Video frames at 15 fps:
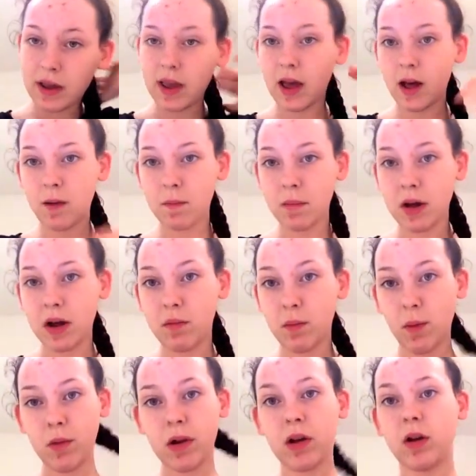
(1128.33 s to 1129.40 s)
yet, but I've
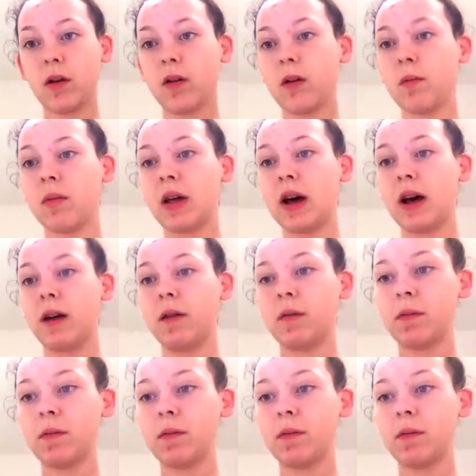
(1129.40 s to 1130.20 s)
probably got some there.